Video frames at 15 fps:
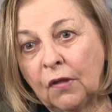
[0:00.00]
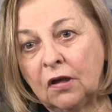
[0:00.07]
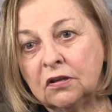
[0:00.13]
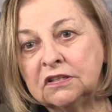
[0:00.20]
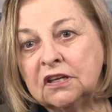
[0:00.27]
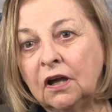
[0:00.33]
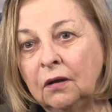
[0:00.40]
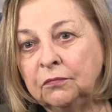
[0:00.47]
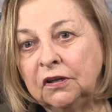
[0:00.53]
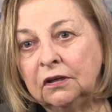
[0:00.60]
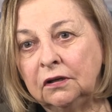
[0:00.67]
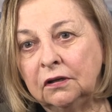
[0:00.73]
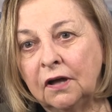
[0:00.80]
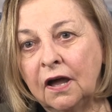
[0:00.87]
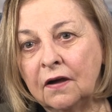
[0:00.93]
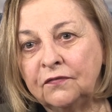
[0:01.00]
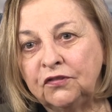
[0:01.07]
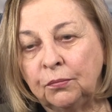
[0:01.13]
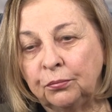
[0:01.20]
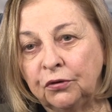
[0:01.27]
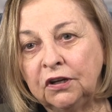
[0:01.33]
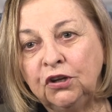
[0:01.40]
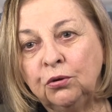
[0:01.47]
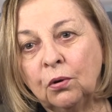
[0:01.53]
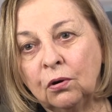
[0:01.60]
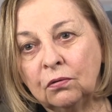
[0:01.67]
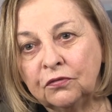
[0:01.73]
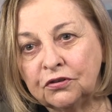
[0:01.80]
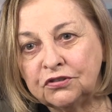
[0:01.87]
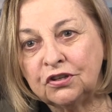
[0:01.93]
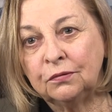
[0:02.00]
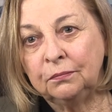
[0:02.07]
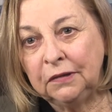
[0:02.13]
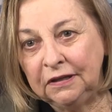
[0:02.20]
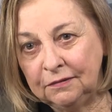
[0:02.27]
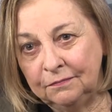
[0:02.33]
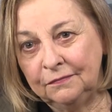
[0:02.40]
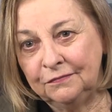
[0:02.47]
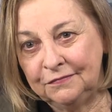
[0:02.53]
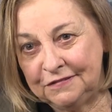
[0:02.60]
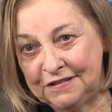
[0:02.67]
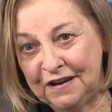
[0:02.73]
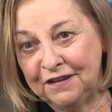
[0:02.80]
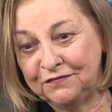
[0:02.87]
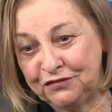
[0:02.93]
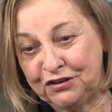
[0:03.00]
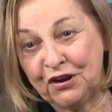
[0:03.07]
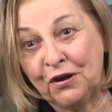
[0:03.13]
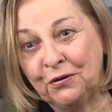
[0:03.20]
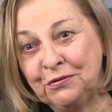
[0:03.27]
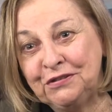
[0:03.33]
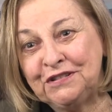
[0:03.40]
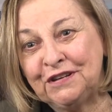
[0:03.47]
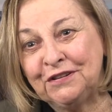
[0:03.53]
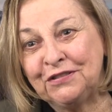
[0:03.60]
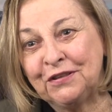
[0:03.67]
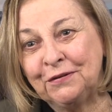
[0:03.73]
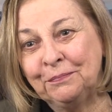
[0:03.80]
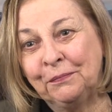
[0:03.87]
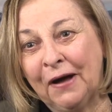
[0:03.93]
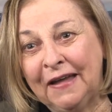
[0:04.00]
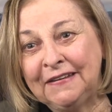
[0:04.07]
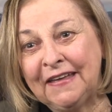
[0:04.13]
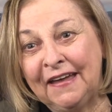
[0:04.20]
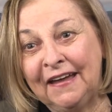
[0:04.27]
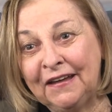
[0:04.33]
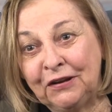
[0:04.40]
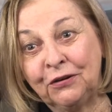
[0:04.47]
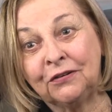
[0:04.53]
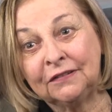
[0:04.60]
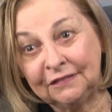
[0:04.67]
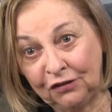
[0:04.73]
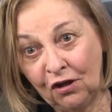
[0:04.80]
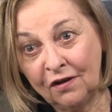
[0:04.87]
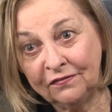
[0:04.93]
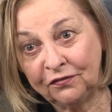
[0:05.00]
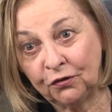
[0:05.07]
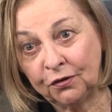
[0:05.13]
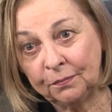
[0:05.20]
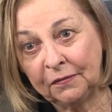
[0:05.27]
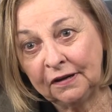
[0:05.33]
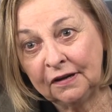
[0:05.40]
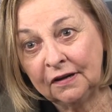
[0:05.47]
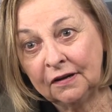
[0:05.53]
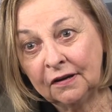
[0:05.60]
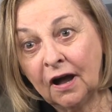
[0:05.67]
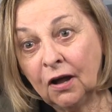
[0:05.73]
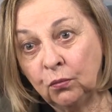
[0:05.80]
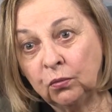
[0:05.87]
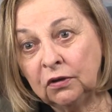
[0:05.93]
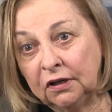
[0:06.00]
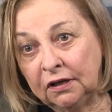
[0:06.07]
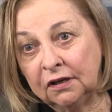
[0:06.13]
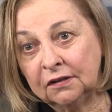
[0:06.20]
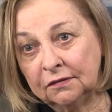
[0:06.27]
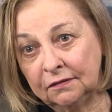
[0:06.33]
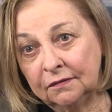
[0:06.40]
I'd say, I'm gonna have to bring you over to meet Dave Jones at the Mike Hackard Law Firm. I would.